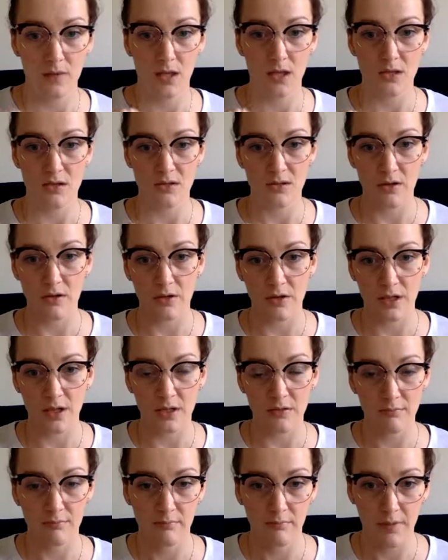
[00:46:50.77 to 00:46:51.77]

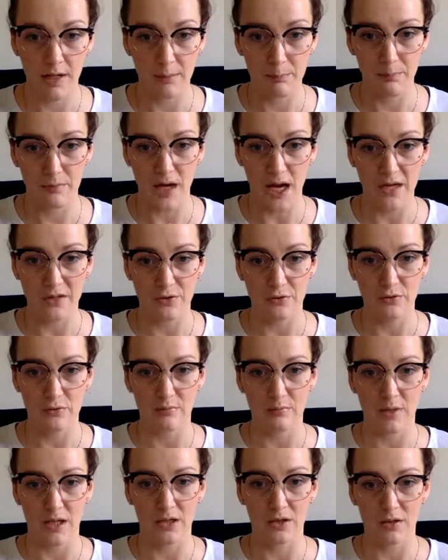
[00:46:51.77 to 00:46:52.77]
Sorry, my
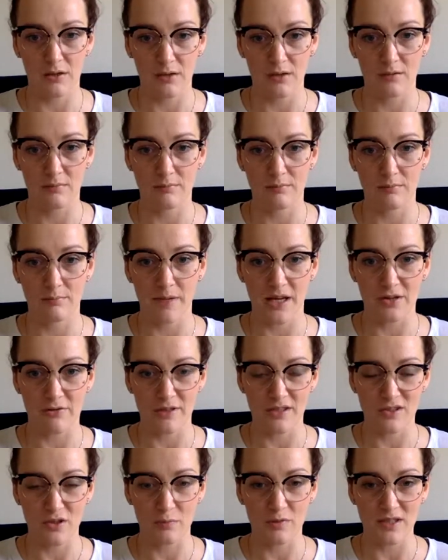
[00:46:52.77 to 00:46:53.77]
battery
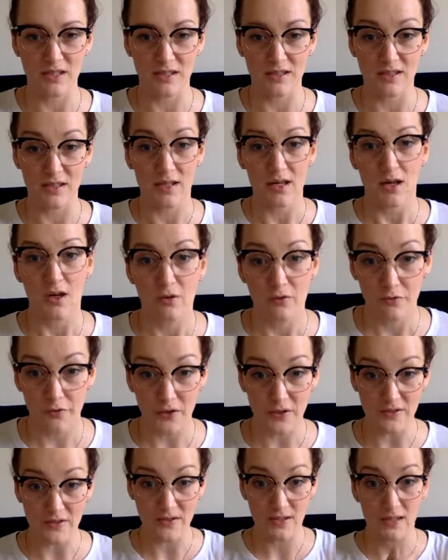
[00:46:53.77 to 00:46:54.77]
is almost empty.
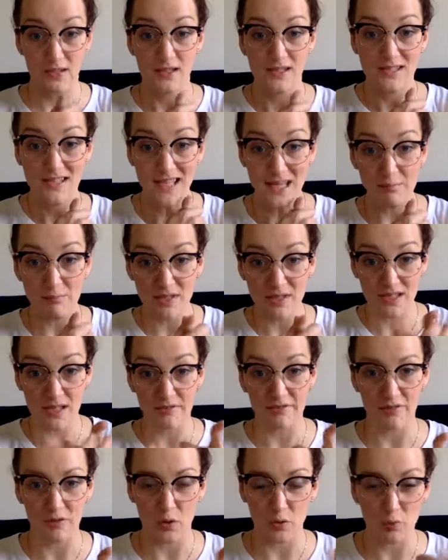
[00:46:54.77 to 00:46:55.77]
First, send me
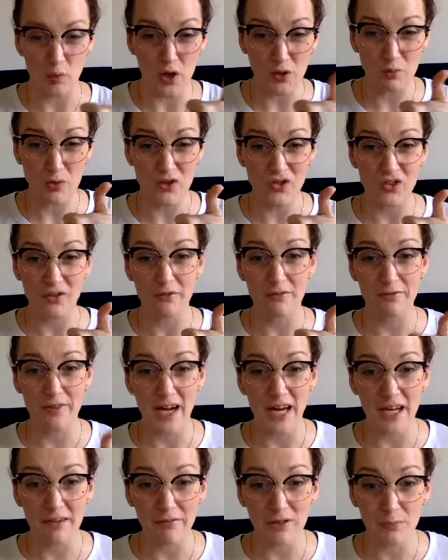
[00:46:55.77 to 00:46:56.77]
something. What was your
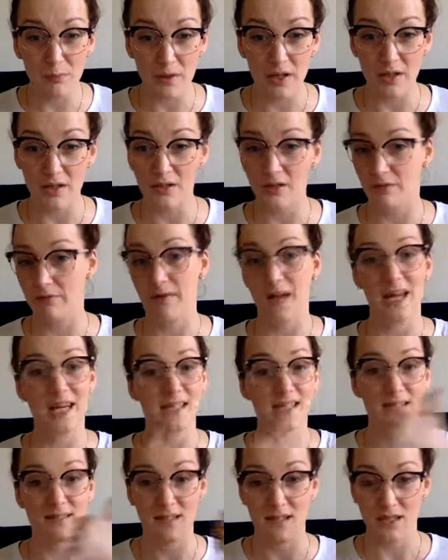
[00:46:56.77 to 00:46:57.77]
favorite part of
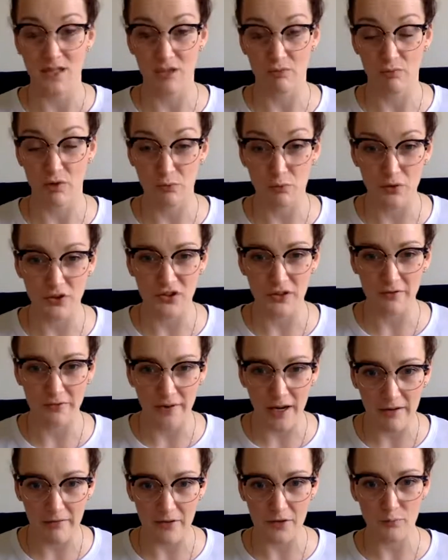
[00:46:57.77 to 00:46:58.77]
any session? What was your
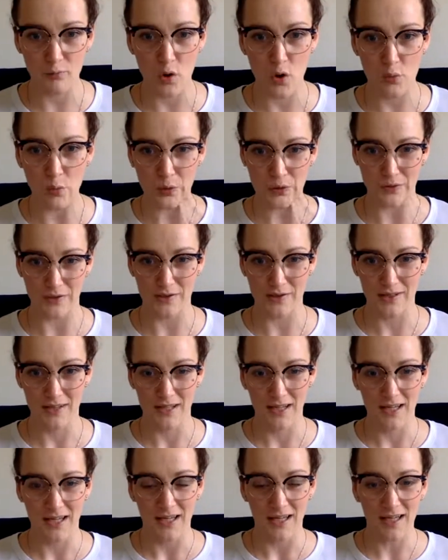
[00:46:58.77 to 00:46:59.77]
favorite moment?
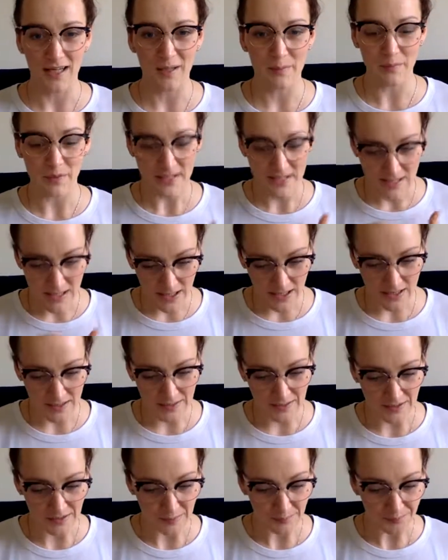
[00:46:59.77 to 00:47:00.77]

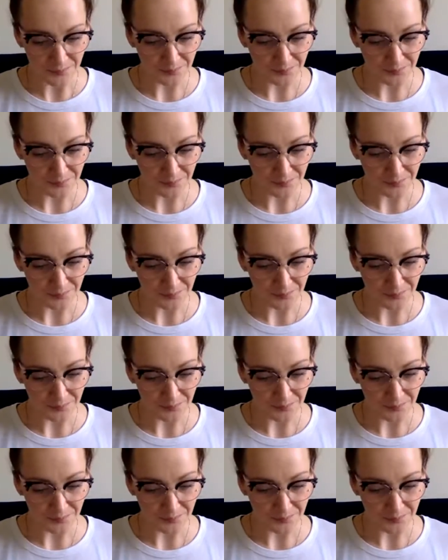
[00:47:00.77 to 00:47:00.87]
Second,